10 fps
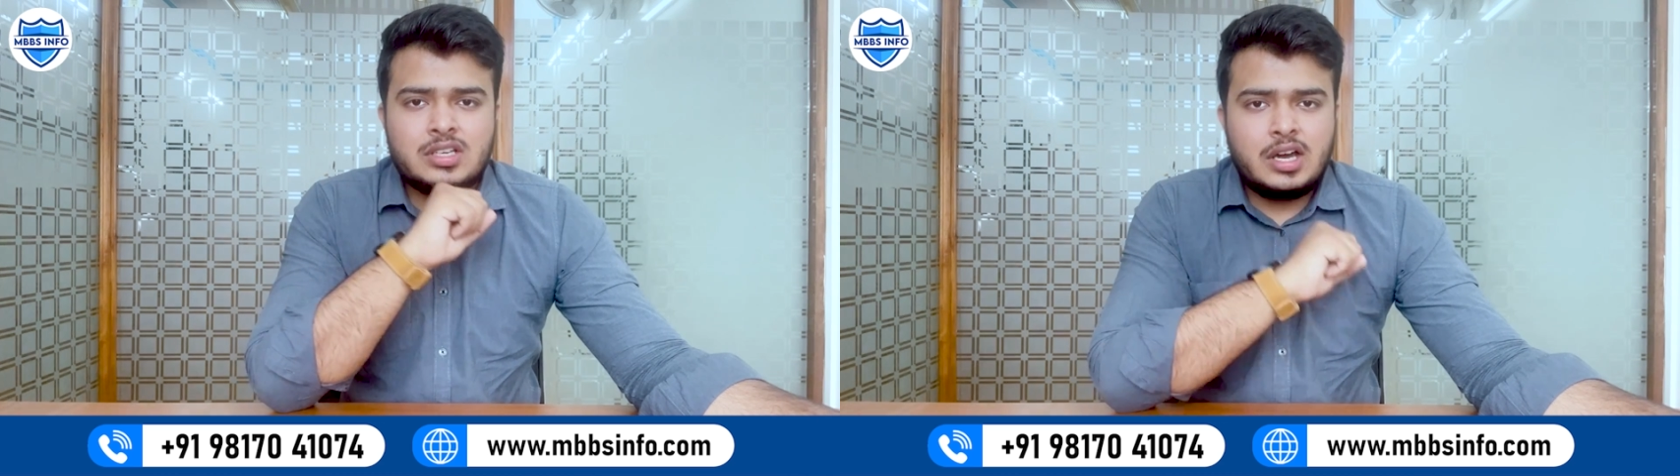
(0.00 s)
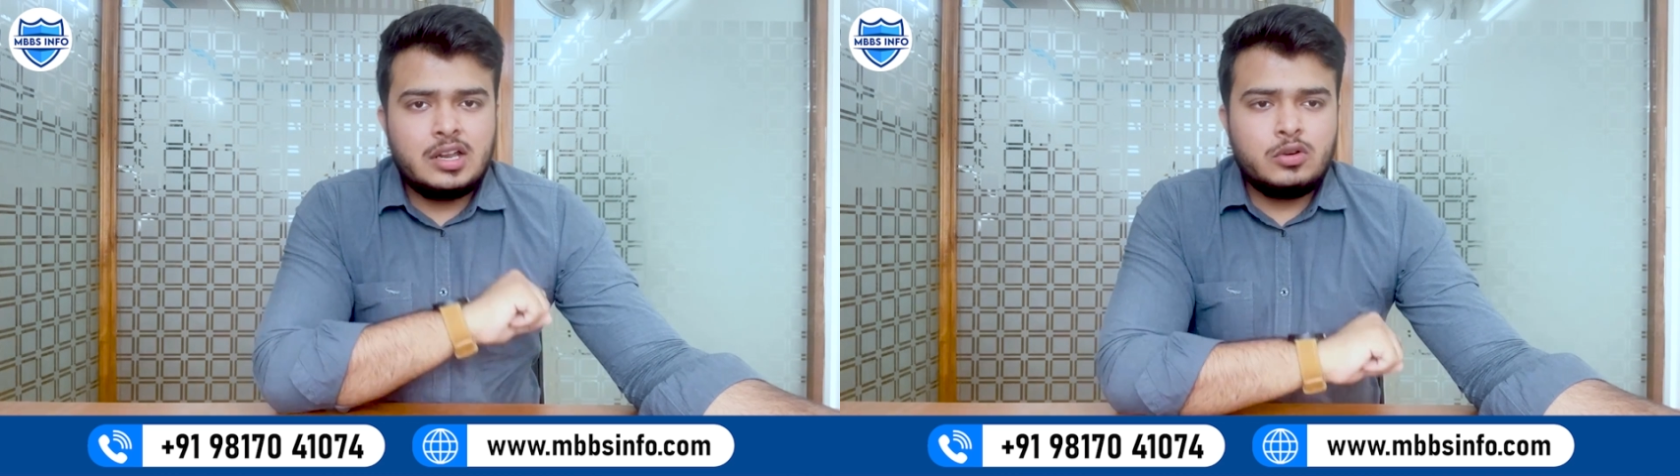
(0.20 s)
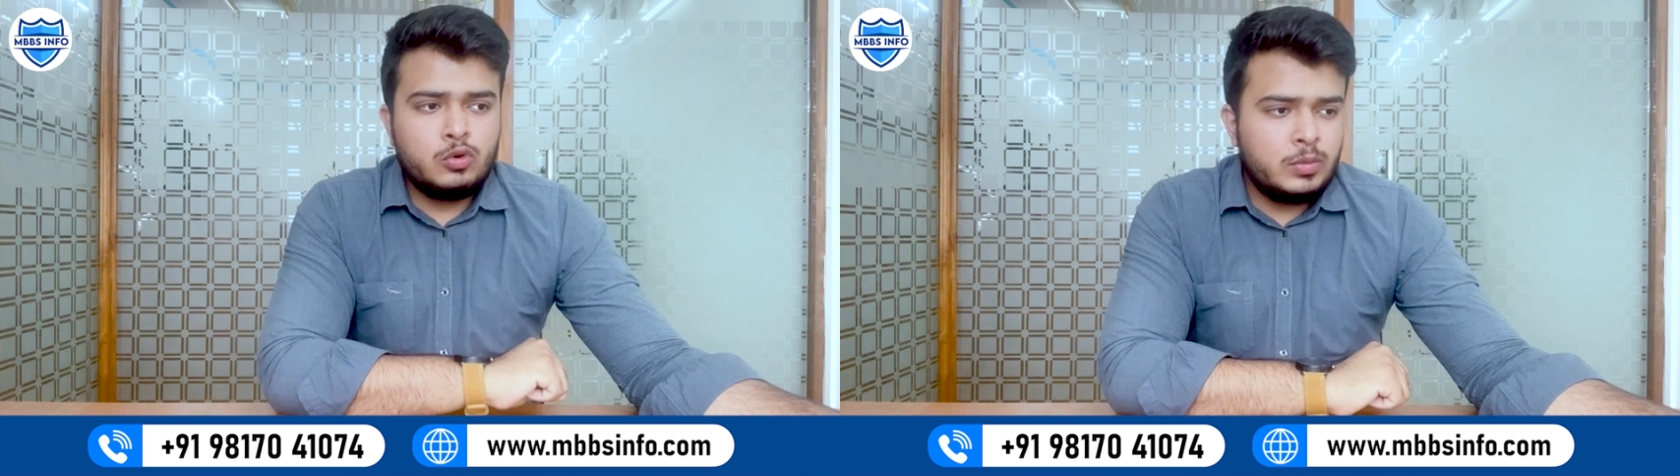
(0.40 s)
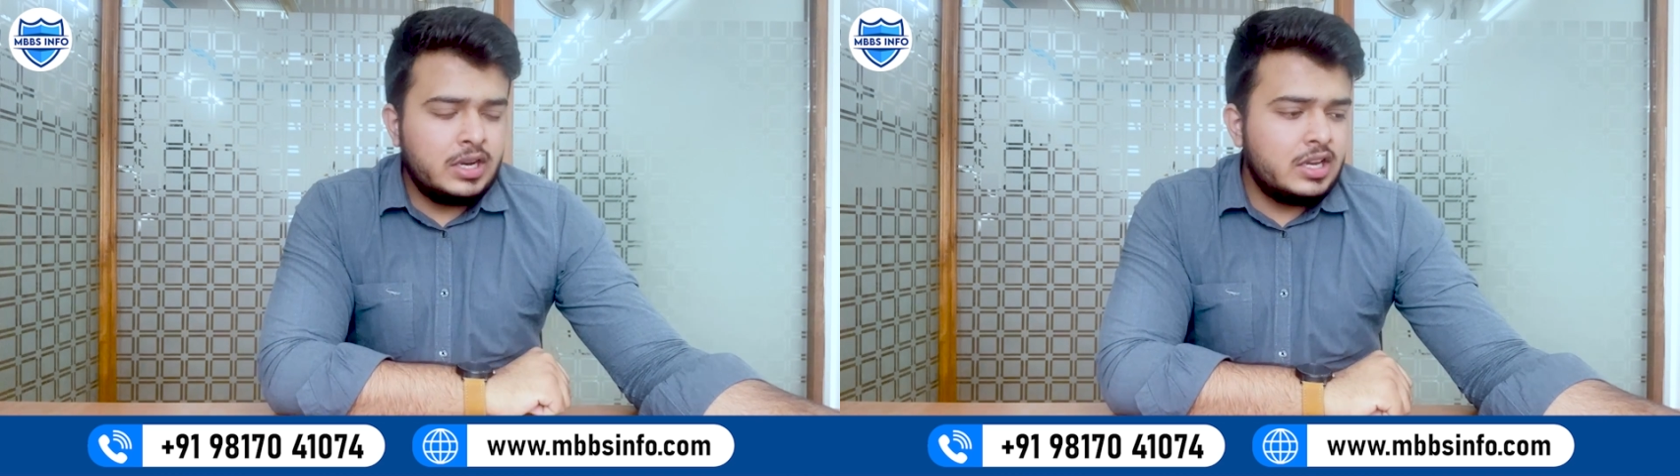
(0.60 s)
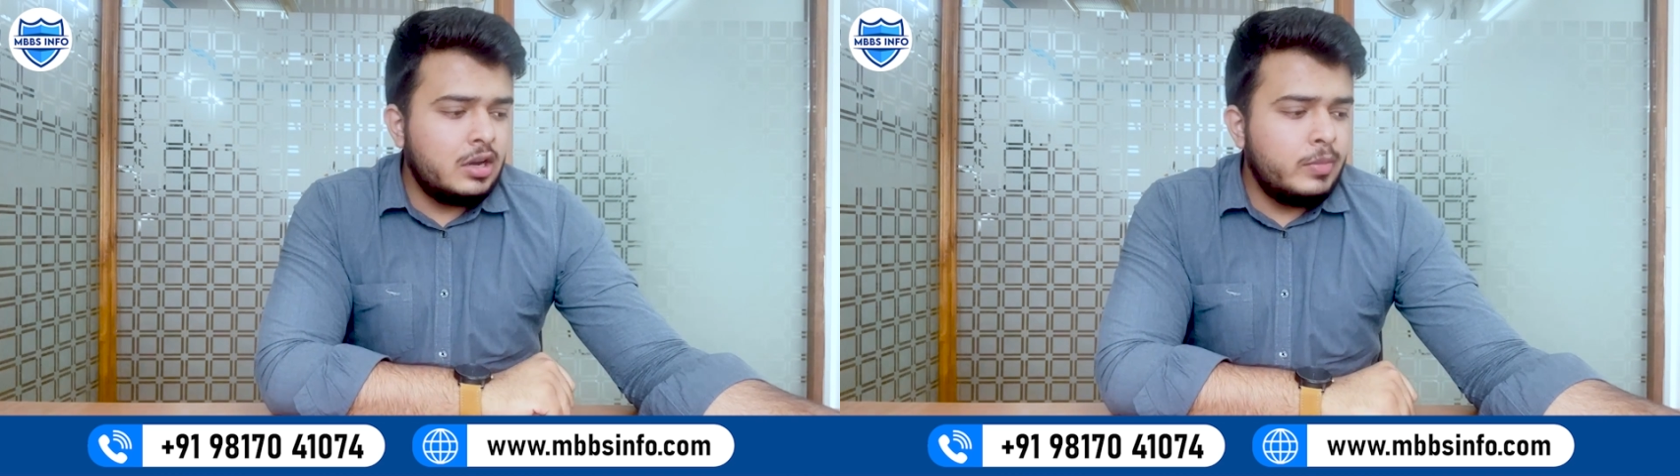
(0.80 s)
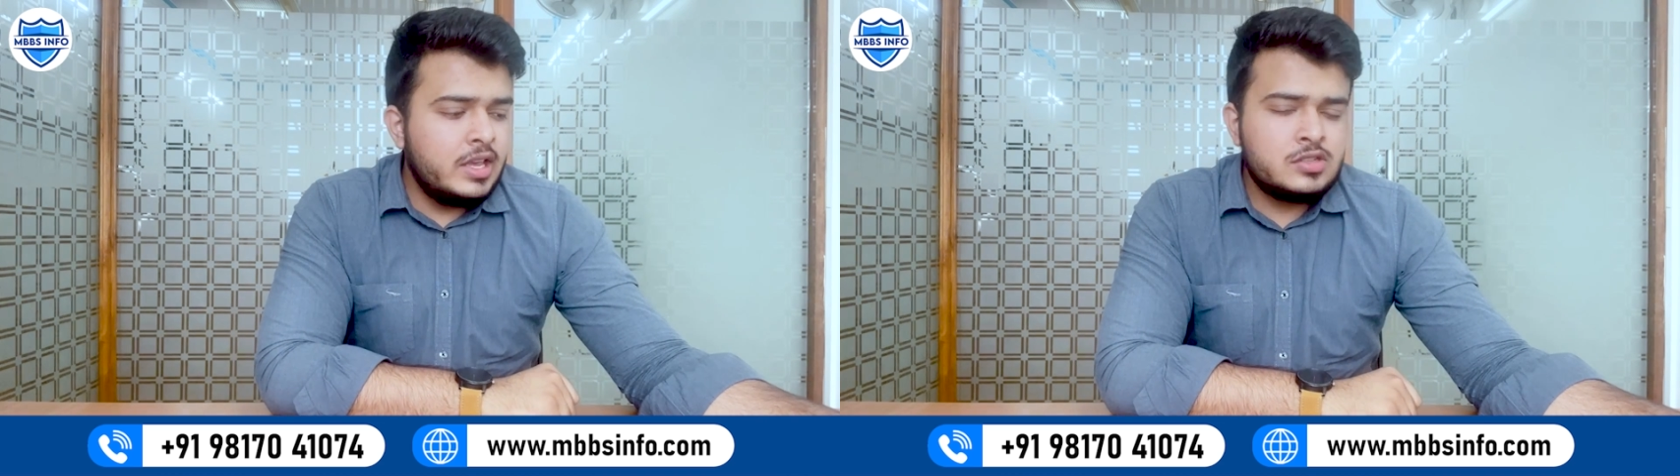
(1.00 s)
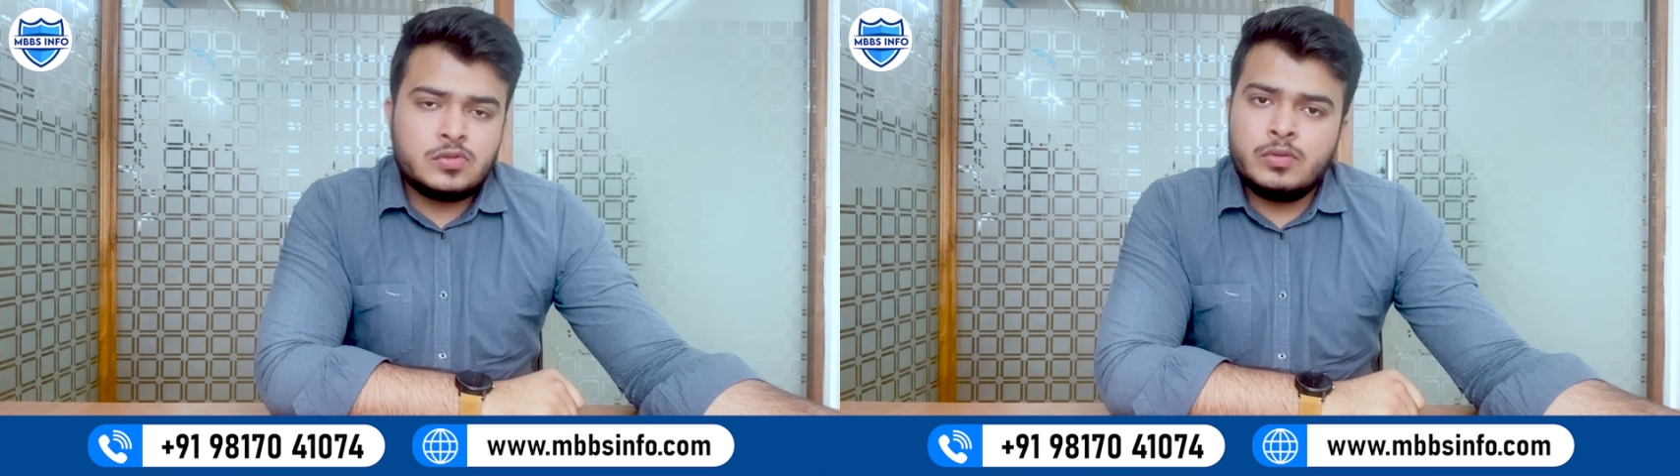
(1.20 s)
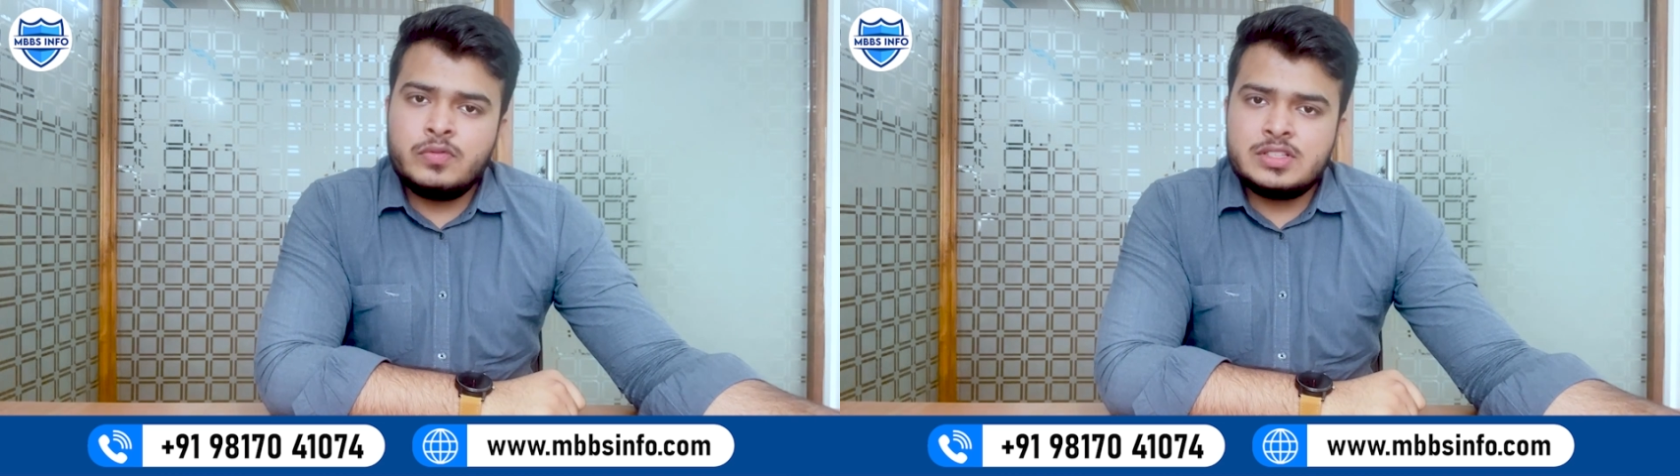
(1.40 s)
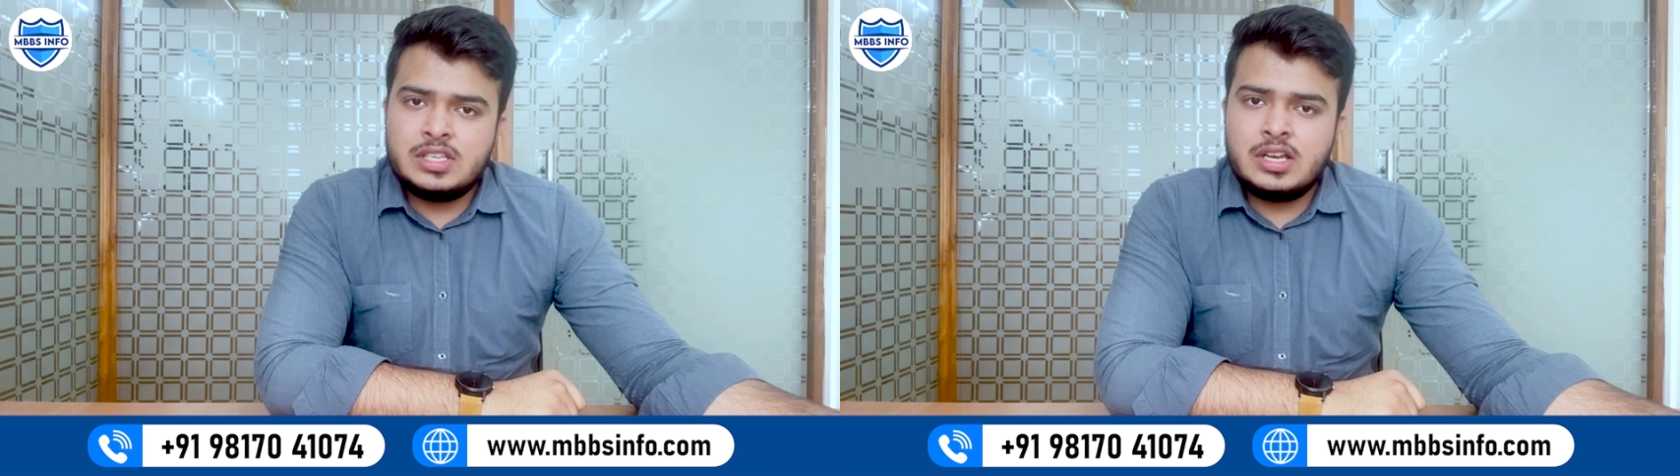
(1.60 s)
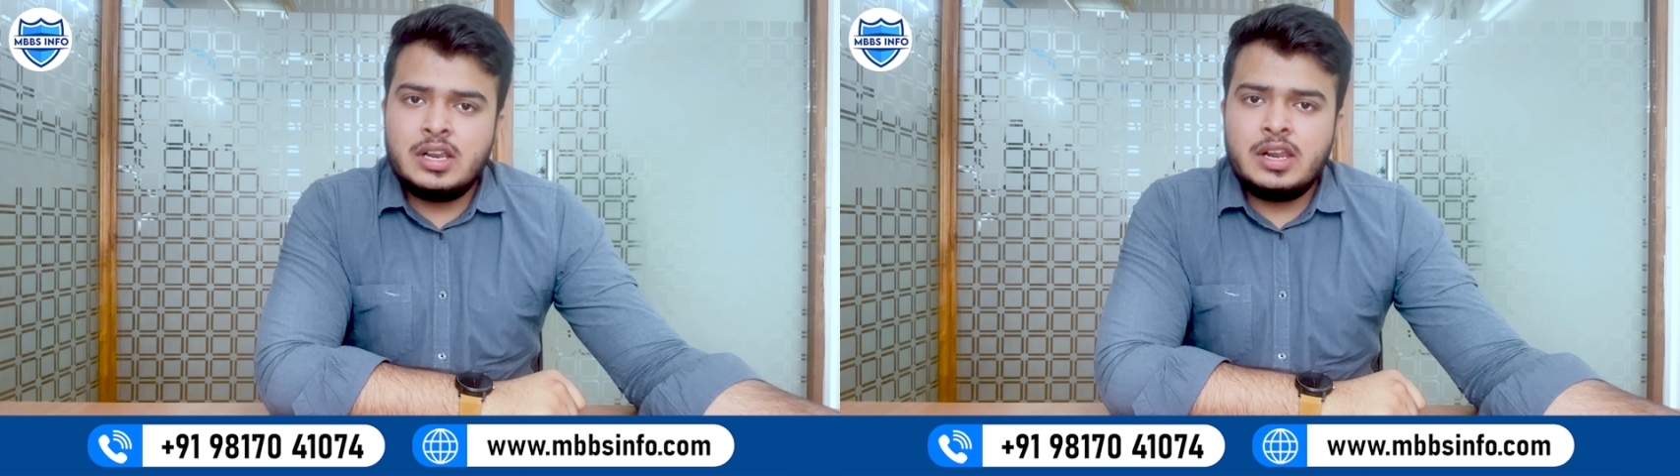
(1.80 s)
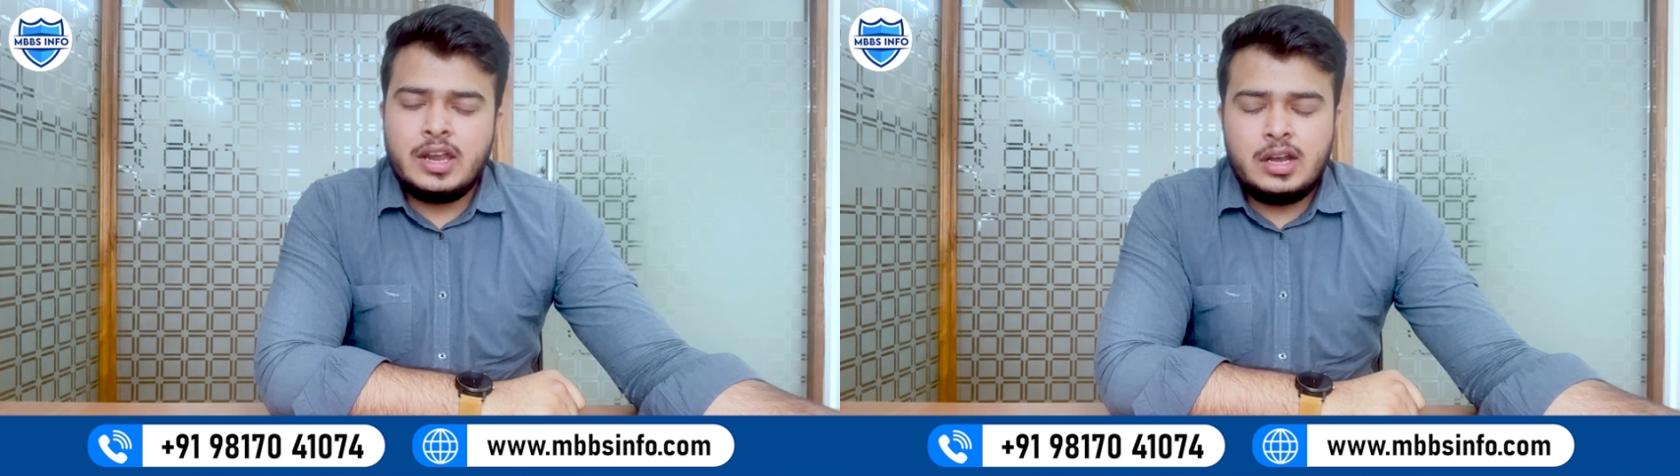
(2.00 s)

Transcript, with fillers: are numerical based from physical